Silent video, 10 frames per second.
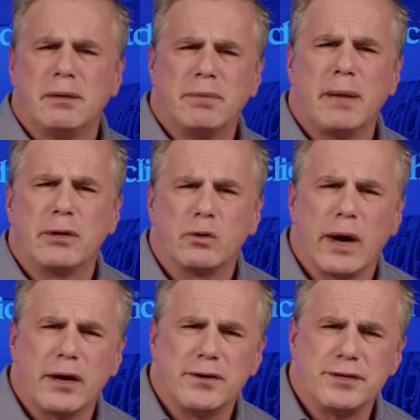public
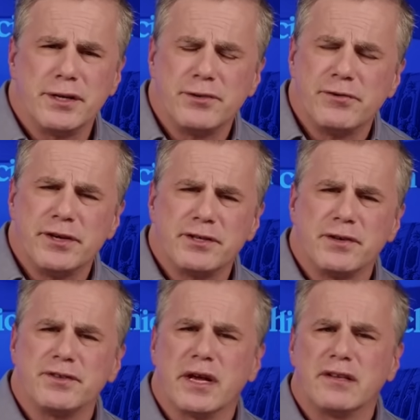records in the
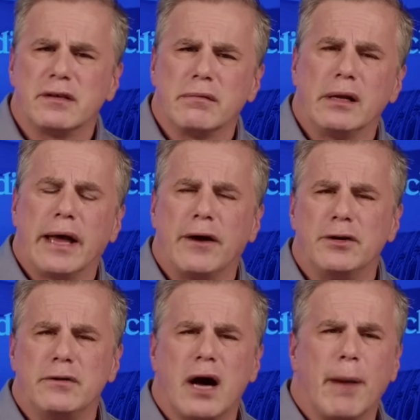traditional sense that would allow
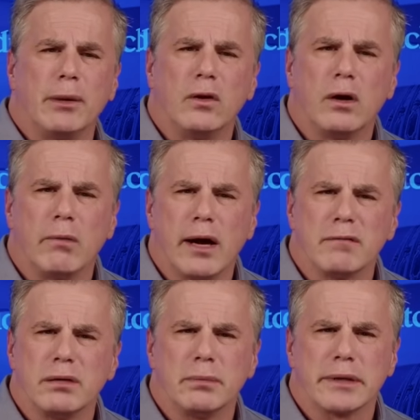you common law right
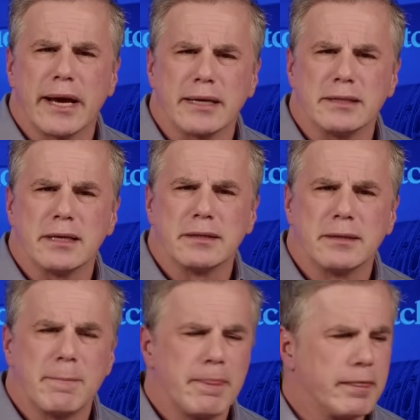of public access.
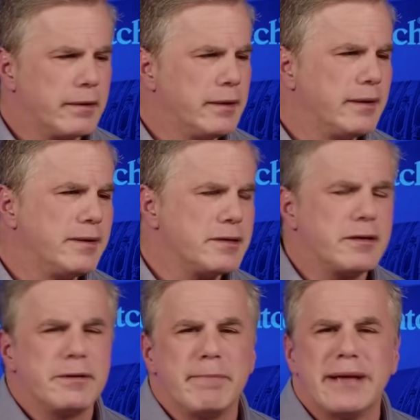
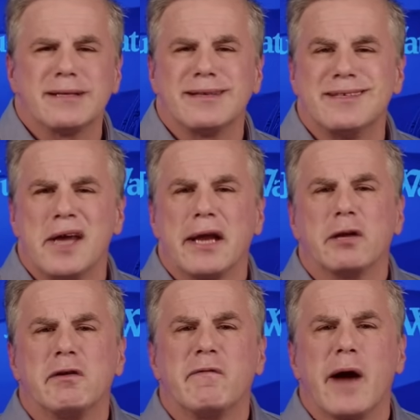So they're basically saying
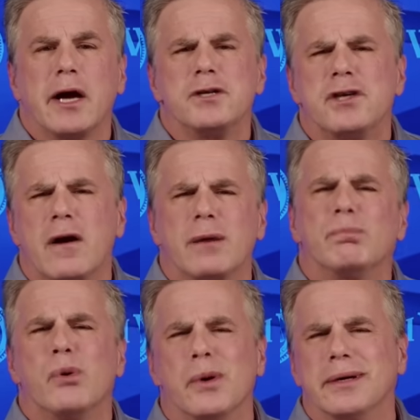that the records aren't
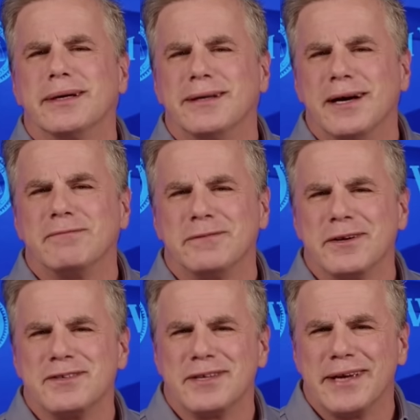important enough
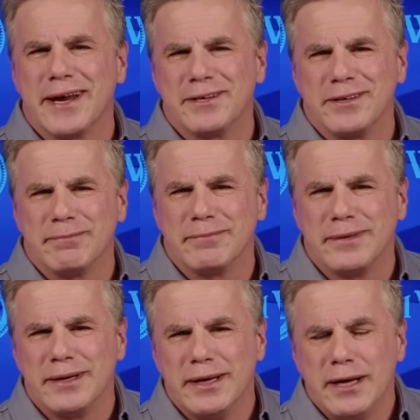for us to get to them.
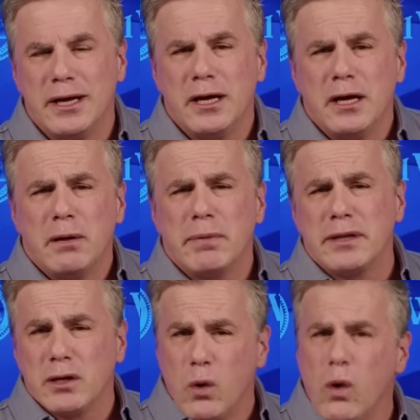
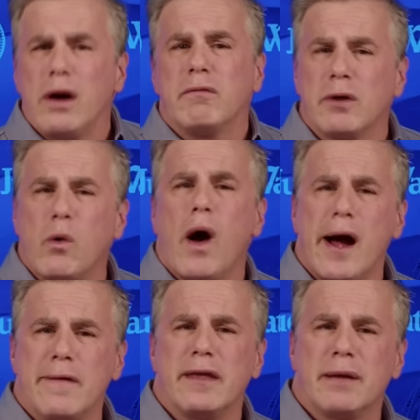But the court
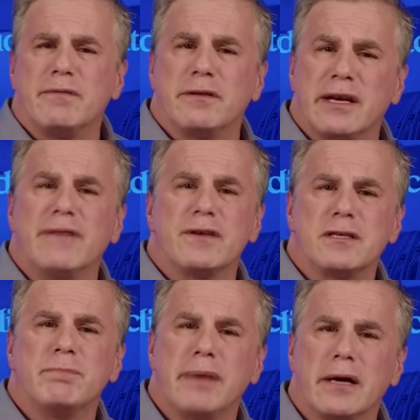required them to give
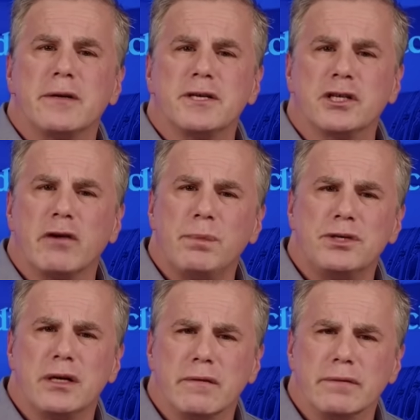us a better
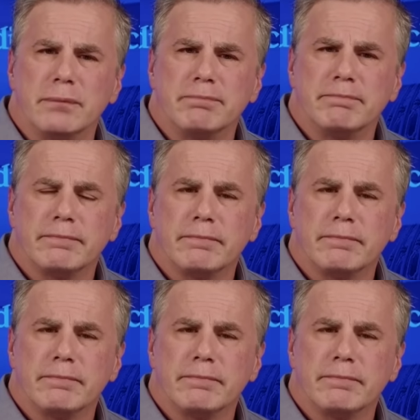description of them